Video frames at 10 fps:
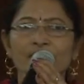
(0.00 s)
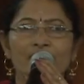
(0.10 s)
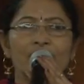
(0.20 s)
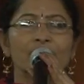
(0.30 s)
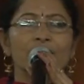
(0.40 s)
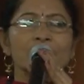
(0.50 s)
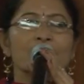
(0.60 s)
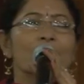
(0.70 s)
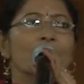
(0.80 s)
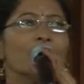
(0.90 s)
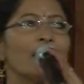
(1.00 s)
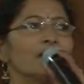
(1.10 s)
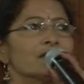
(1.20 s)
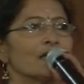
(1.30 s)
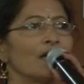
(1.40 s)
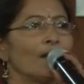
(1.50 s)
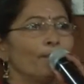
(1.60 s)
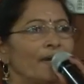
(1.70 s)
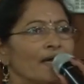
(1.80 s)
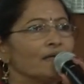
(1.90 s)
centers right
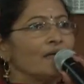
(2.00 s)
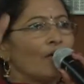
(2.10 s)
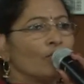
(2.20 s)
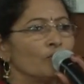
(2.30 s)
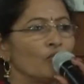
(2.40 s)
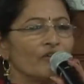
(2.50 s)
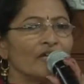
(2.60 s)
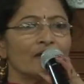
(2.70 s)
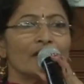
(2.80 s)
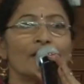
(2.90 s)
up and down moving.